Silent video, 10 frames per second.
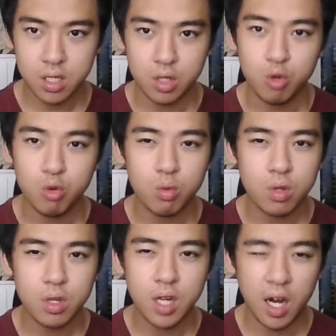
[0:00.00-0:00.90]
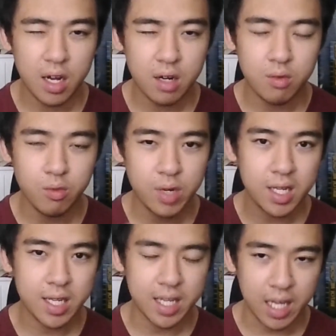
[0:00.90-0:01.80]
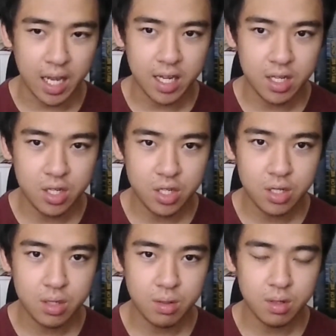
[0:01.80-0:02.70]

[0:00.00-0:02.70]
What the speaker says: you can't really gauge